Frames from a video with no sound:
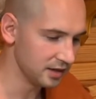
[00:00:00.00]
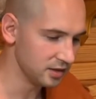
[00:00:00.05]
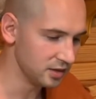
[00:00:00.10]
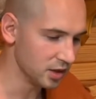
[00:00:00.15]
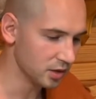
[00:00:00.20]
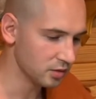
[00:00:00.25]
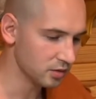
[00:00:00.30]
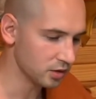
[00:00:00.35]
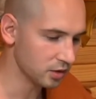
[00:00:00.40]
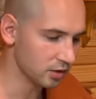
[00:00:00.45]

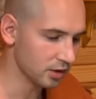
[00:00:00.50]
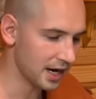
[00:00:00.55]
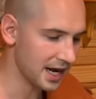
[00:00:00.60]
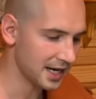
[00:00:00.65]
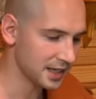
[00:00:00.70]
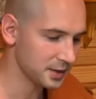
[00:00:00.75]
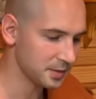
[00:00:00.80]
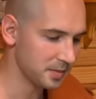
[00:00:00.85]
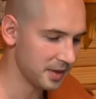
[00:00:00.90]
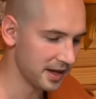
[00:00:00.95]
don't
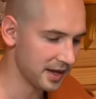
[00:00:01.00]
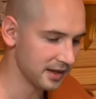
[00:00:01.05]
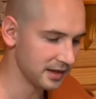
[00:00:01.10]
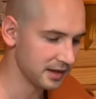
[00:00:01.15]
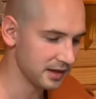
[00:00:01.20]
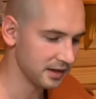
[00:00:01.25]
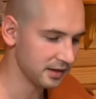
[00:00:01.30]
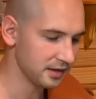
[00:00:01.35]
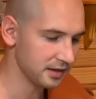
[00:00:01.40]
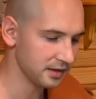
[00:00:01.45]
grasp
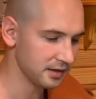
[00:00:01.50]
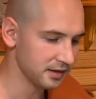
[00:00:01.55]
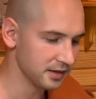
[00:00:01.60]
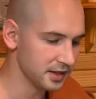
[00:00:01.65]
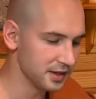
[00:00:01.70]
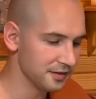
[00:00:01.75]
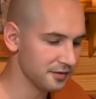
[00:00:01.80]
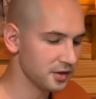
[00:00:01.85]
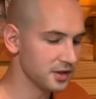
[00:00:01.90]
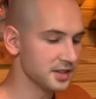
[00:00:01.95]
at the
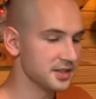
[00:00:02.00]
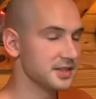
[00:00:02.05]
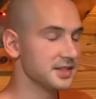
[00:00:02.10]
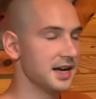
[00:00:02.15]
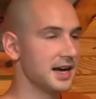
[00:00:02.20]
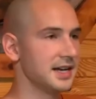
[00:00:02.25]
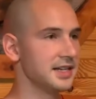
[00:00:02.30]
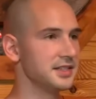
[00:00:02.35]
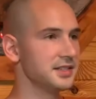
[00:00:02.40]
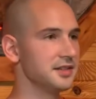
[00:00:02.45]
different
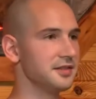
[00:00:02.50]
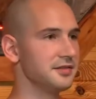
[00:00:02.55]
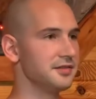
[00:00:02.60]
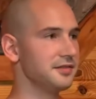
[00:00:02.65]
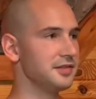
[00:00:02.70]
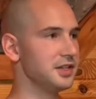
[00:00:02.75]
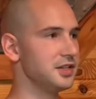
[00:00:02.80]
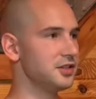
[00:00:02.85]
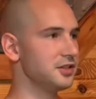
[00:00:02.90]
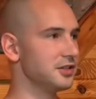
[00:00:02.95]
signs and
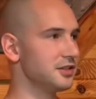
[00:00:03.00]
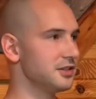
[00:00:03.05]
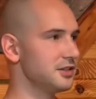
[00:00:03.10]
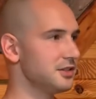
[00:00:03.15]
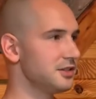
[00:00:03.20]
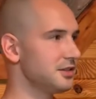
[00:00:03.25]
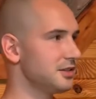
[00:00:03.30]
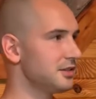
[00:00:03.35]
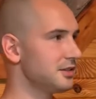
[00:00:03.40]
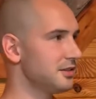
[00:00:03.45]

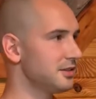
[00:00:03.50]
features